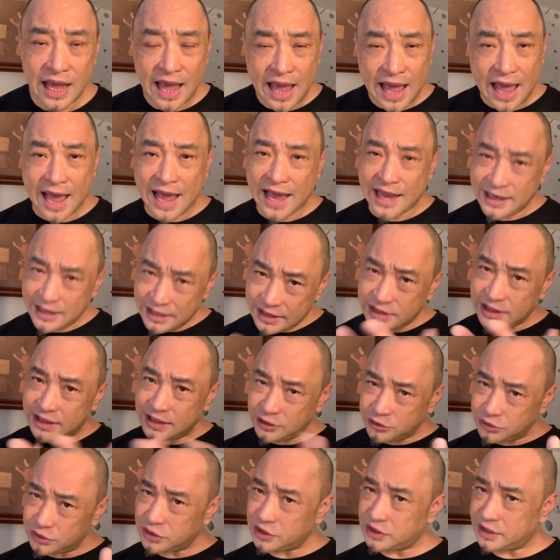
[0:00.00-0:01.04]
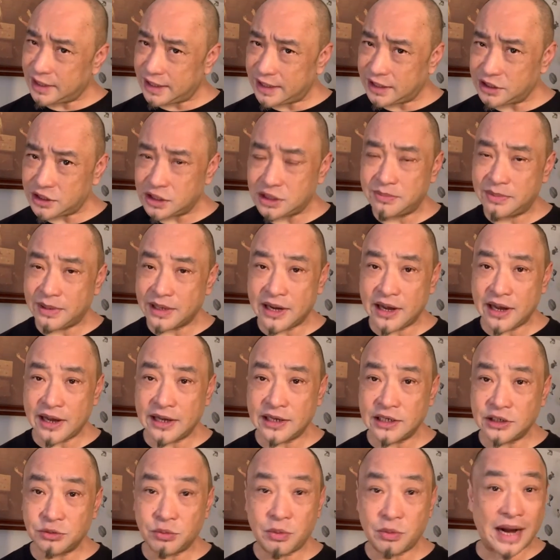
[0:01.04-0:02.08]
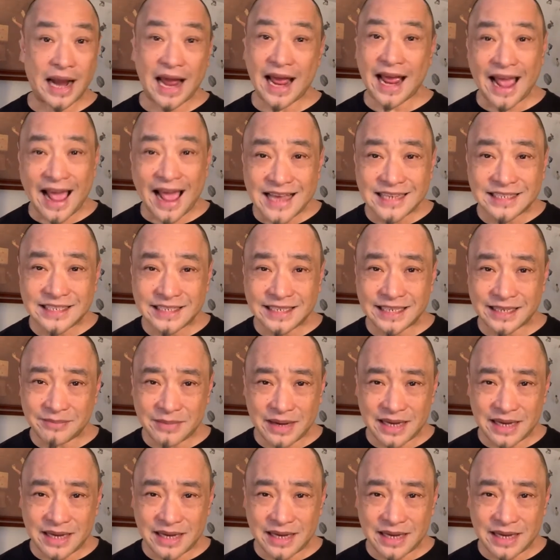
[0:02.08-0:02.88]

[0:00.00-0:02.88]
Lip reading: And it's interesting just because when I asked him,